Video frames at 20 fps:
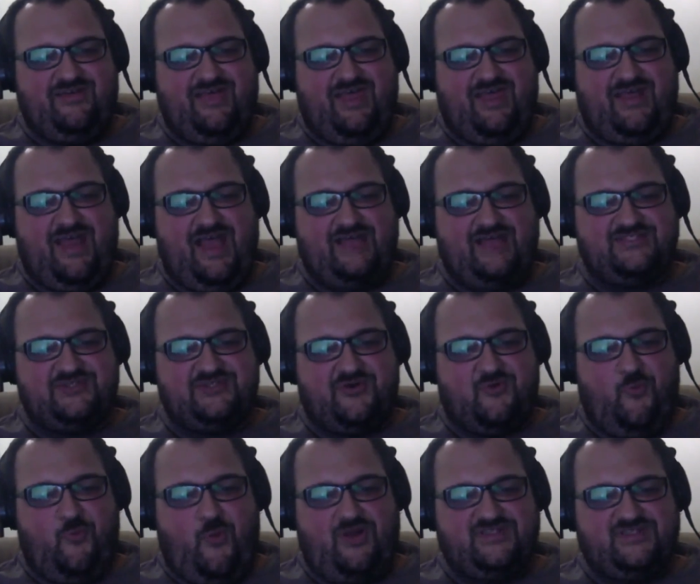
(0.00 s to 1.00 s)
and has her
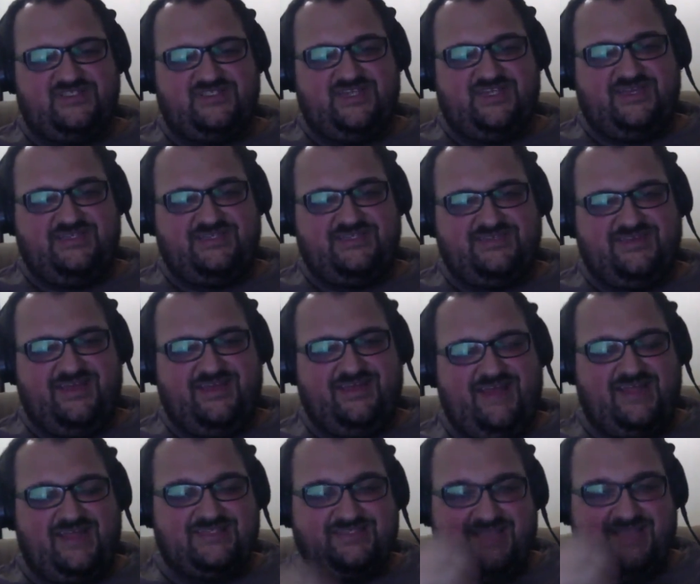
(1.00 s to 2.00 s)
one seat, and
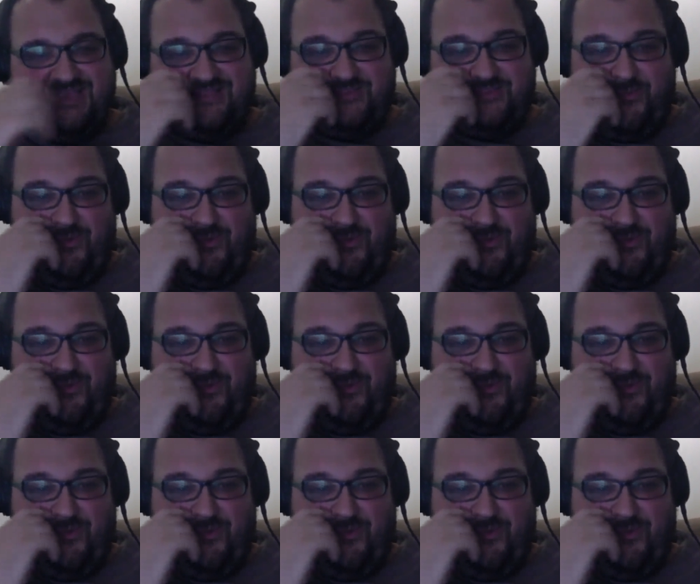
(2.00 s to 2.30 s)
that's like the